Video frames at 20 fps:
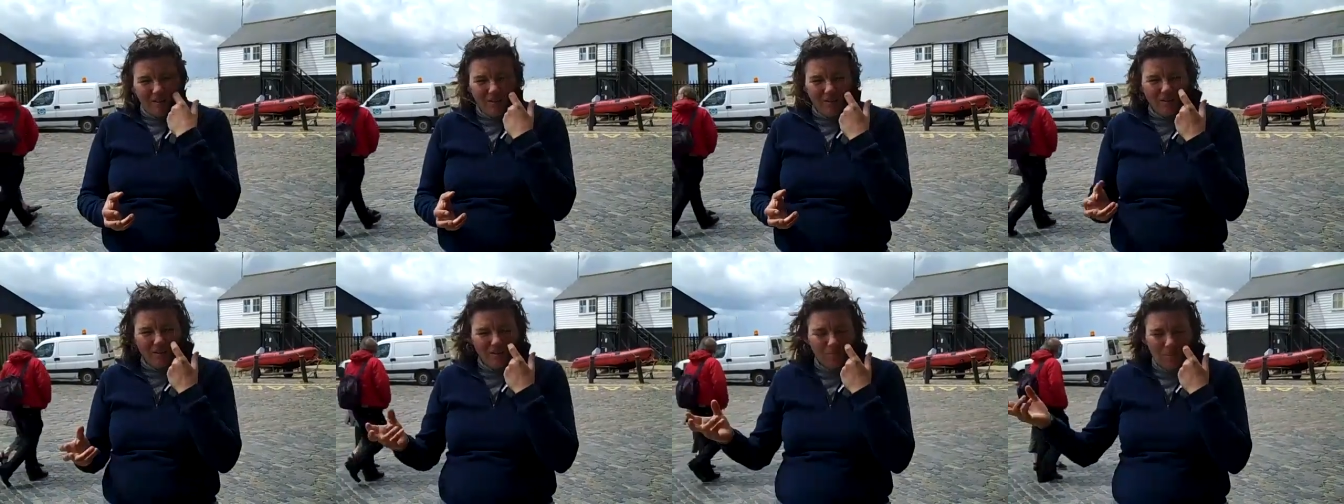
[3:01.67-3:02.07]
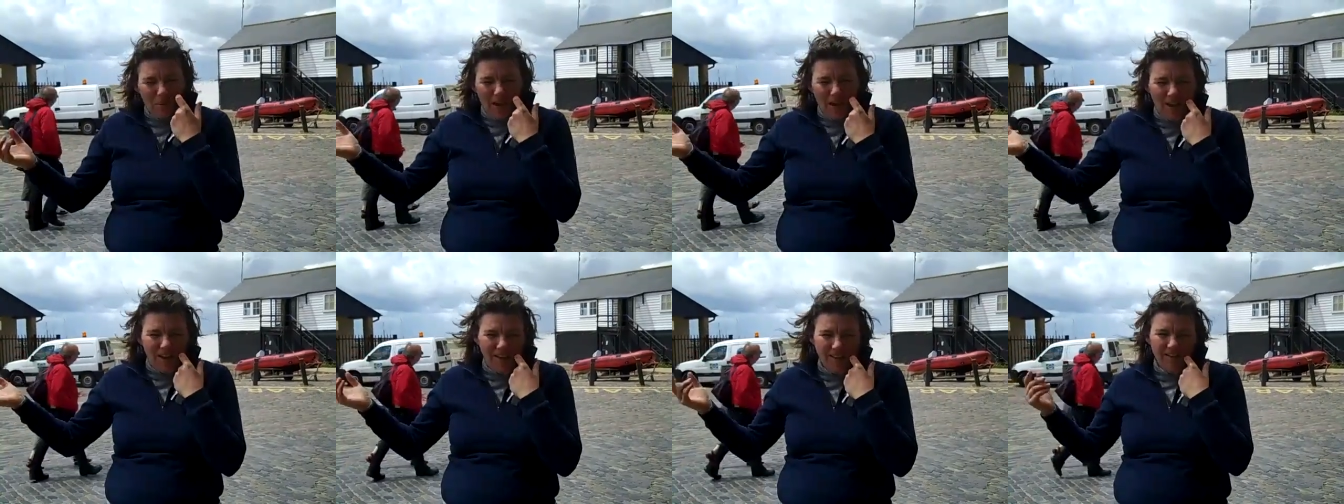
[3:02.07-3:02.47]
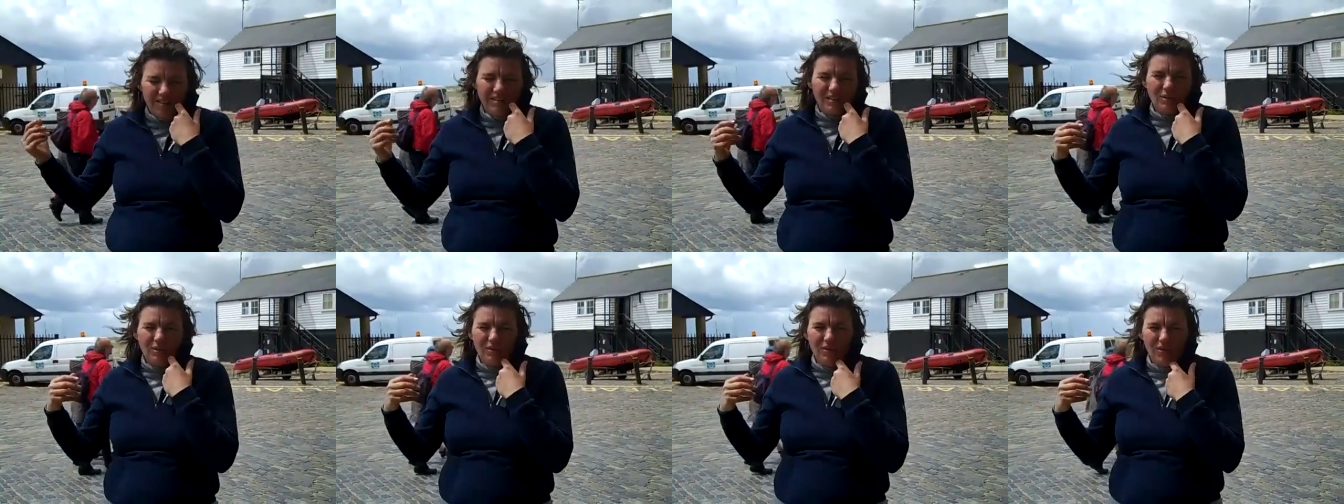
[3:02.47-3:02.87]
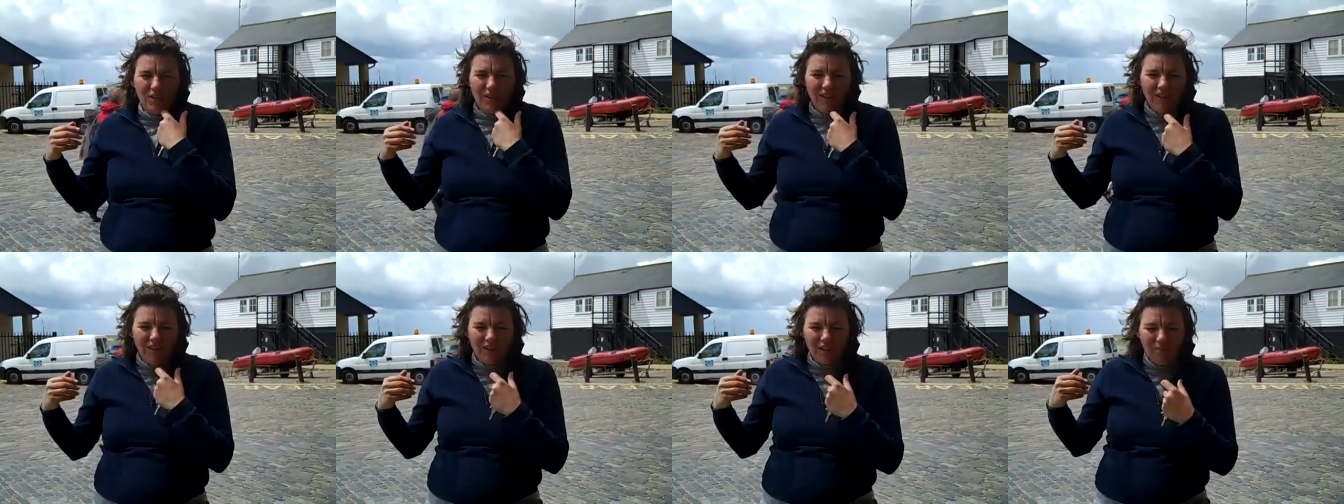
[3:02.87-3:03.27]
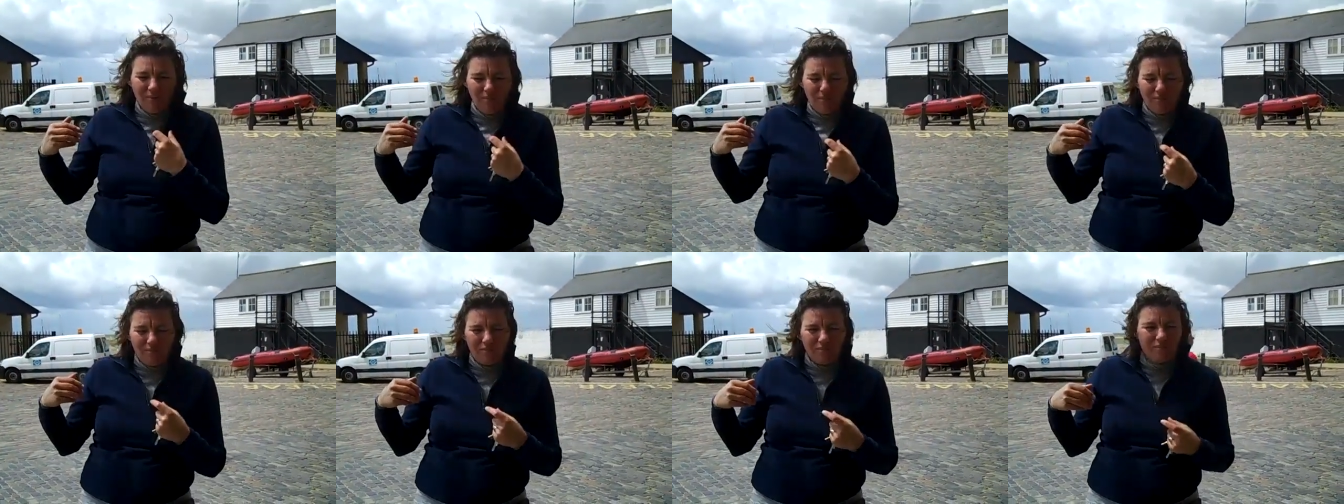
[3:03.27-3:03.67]
no spades on the
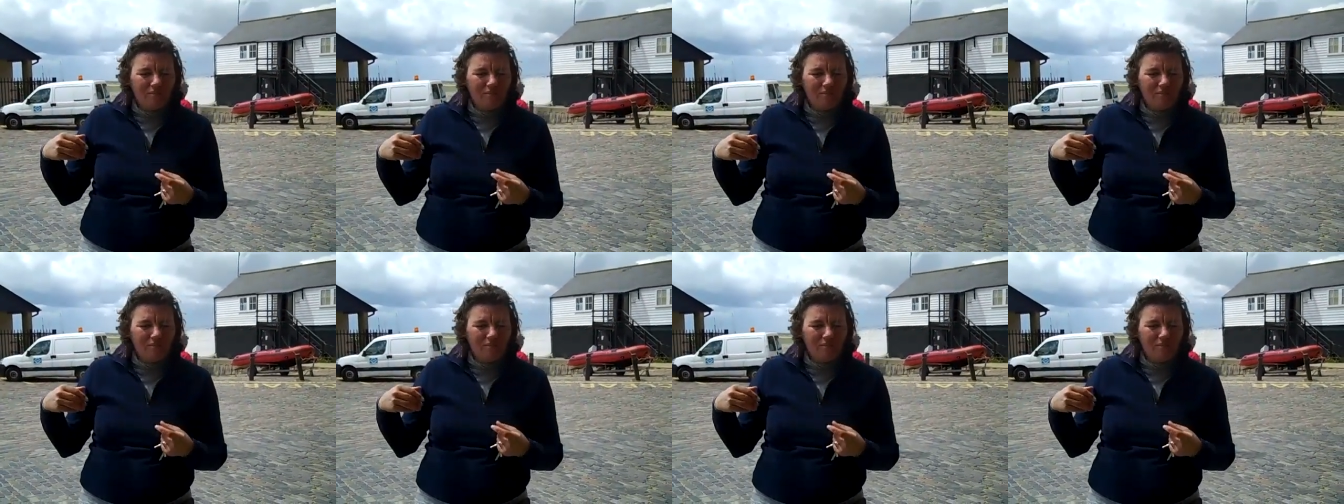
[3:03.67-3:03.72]
um,